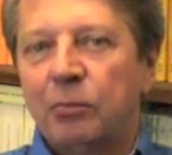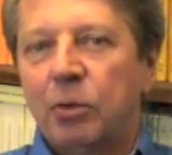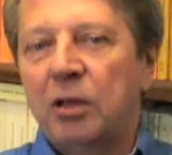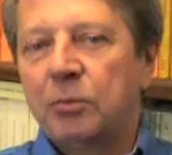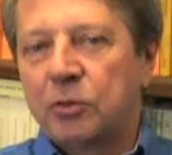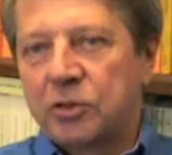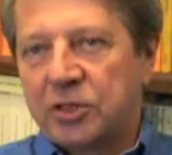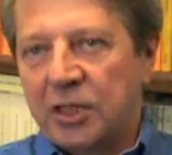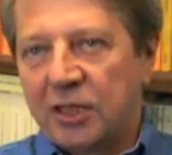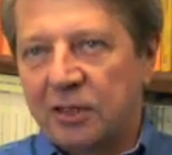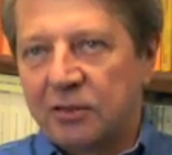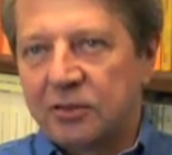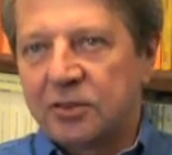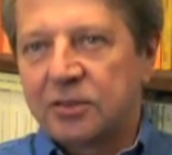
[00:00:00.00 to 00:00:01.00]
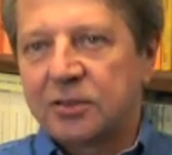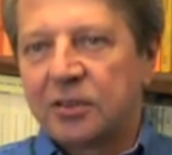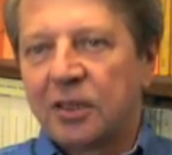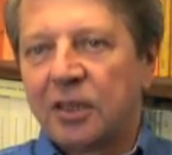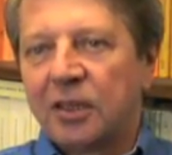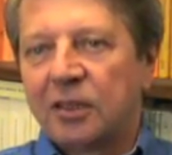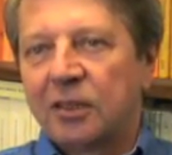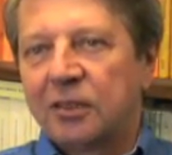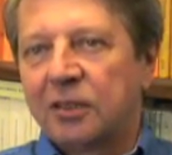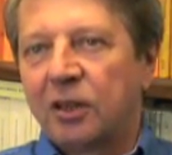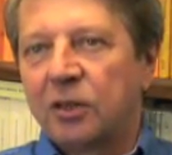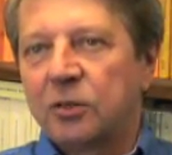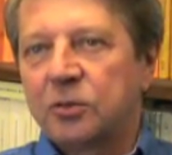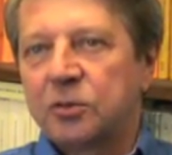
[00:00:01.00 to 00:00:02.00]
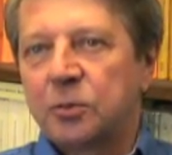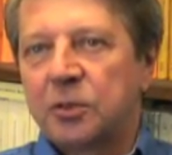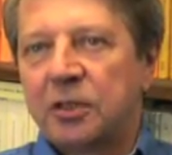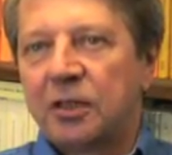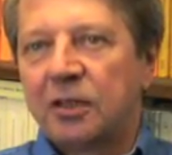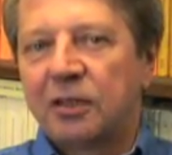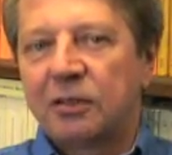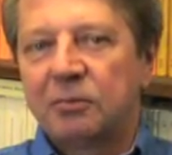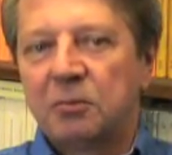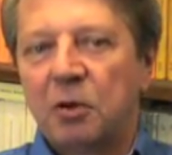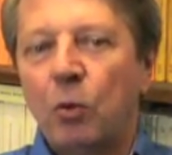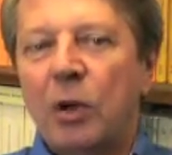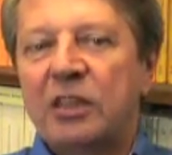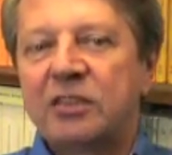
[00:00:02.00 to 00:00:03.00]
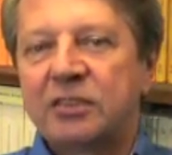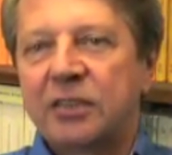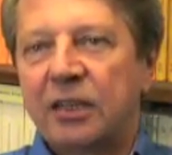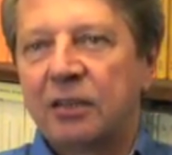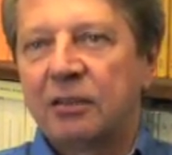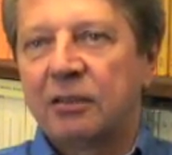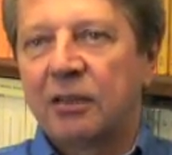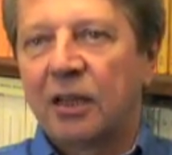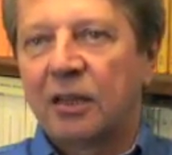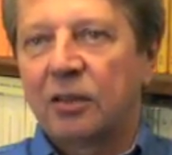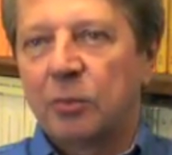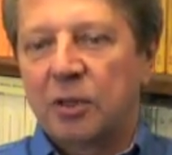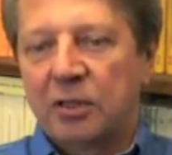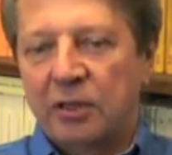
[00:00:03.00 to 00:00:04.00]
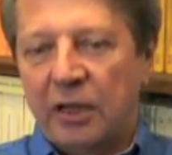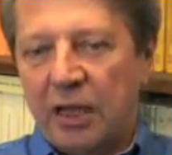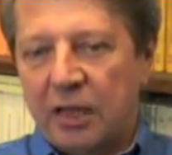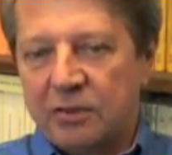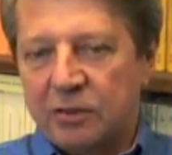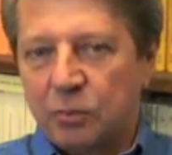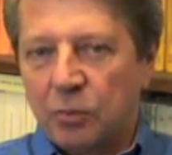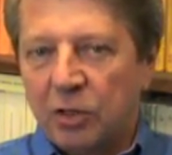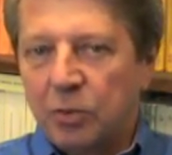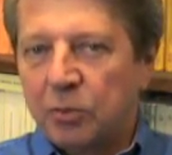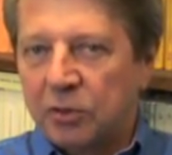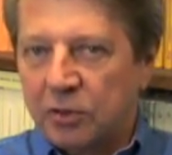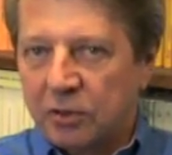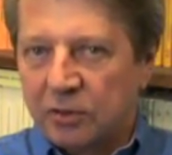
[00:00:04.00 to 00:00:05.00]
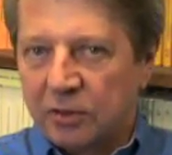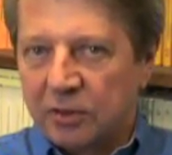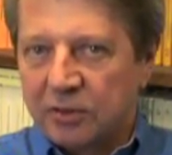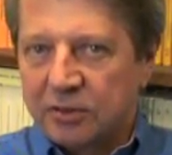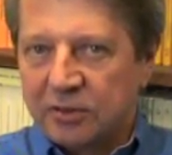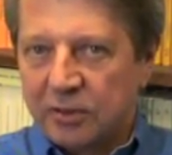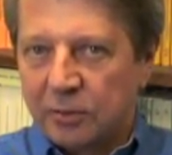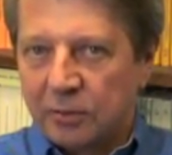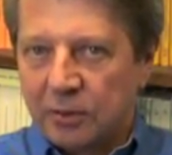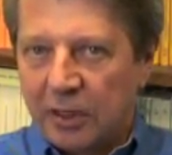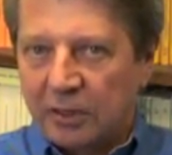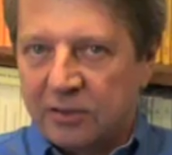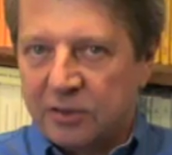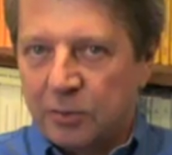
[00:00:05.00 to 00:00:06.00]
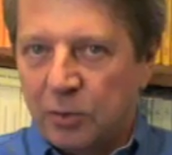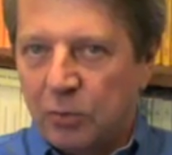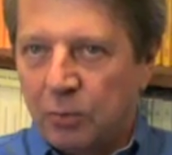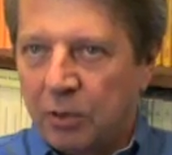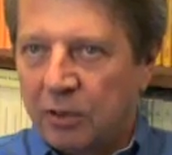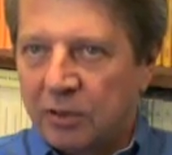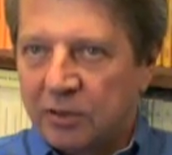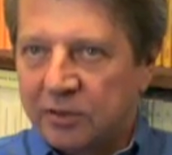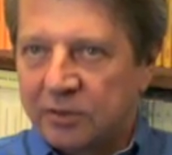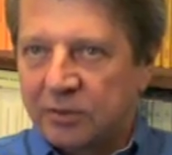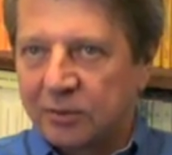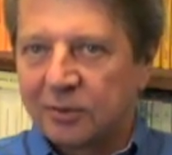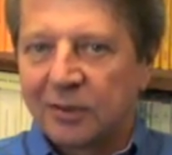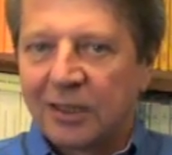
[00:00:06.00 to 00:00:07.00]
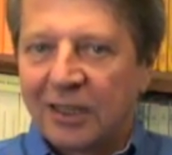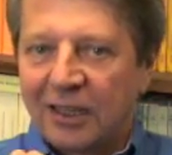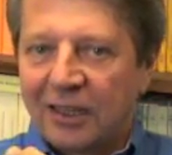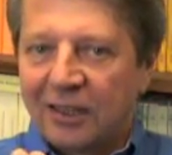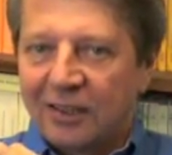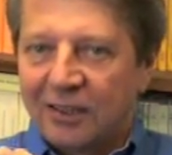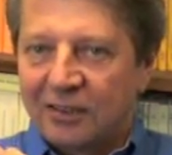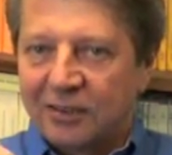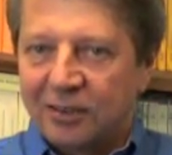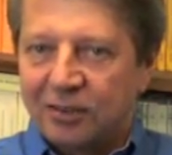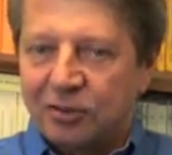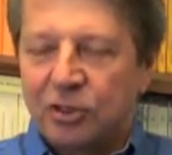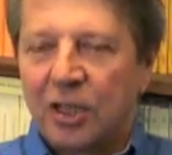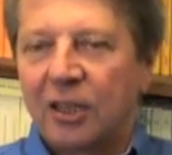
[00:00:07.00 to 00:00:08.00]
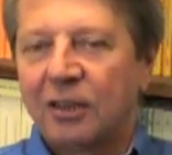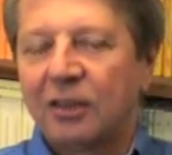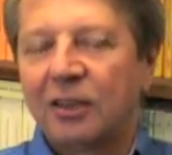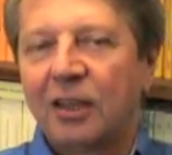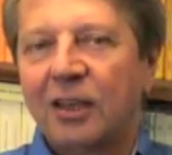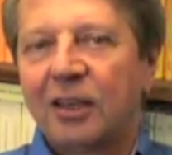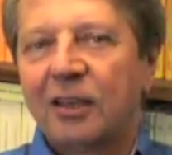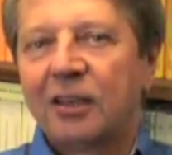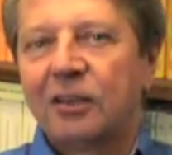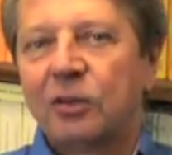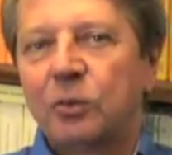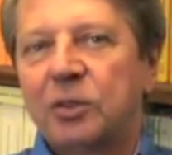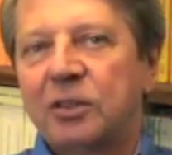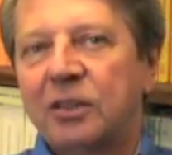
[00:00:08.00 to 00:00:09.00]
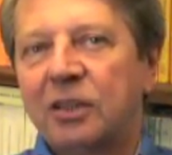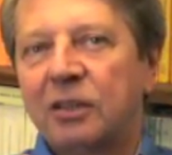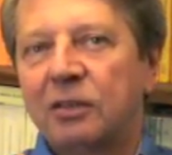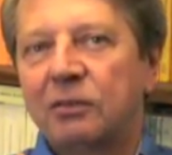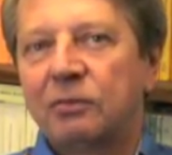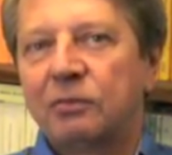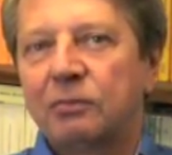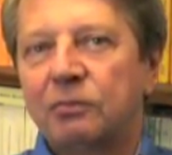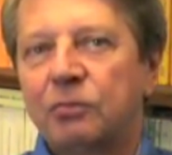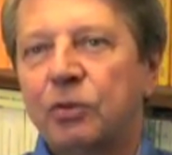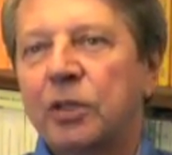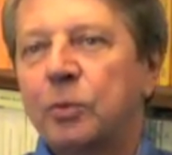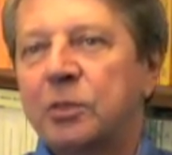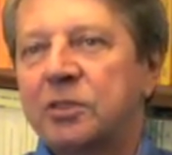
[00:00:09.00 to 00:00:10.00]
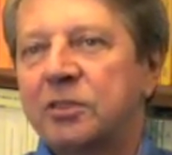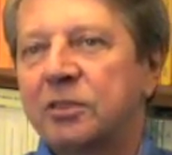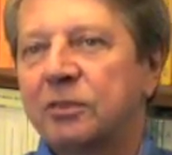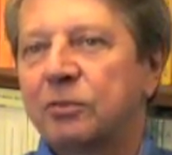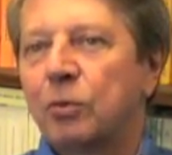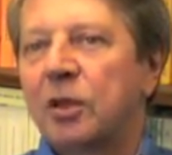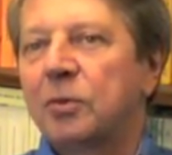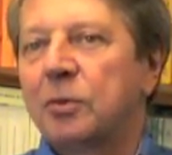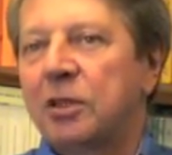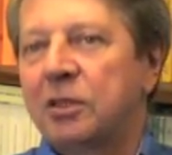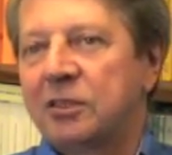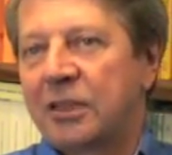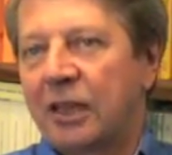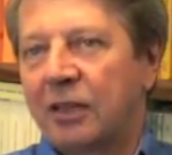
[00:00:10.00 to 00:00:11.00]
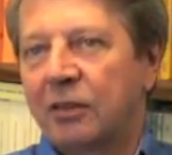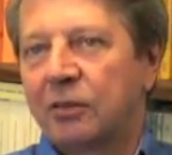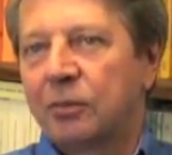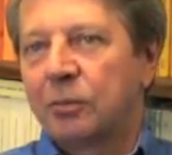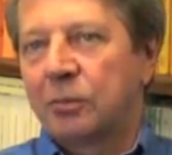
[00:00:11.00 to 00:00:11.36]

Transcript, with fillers: polymer chains it grows within a one second time and it adds monomer units so like small parts to a chain within a frequency of one millisecond